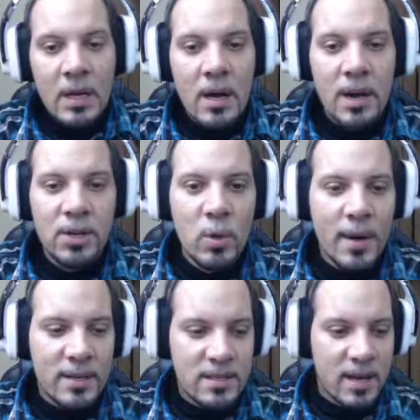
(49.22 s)
I do want
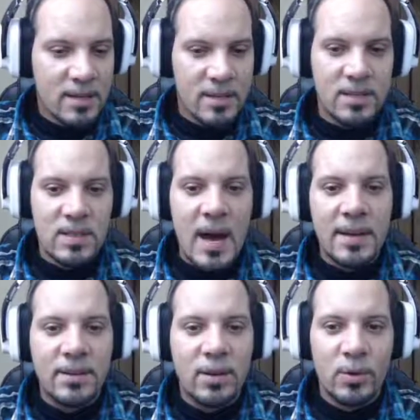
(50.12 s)
to say as a side
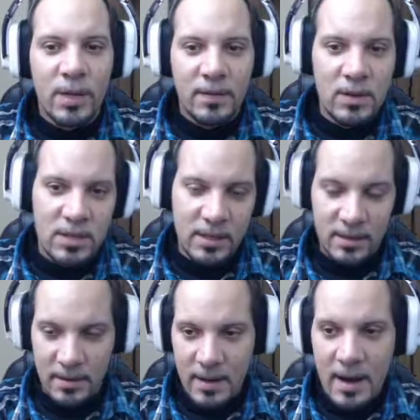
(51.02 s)
note, if you,
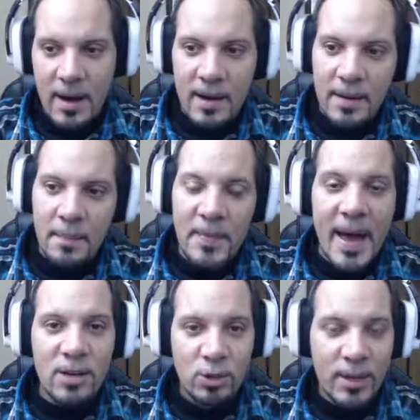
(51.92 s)

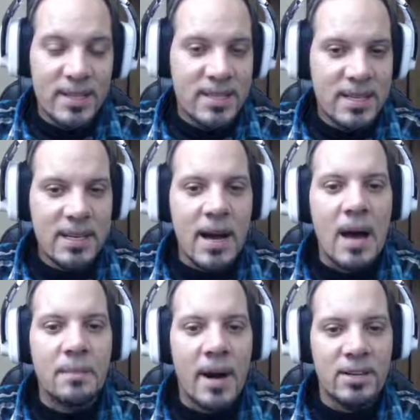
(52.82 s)
as you can see
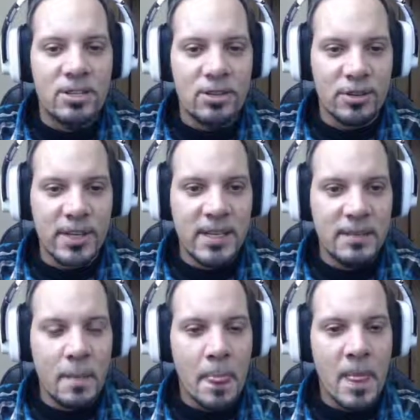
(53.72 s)
on my screen,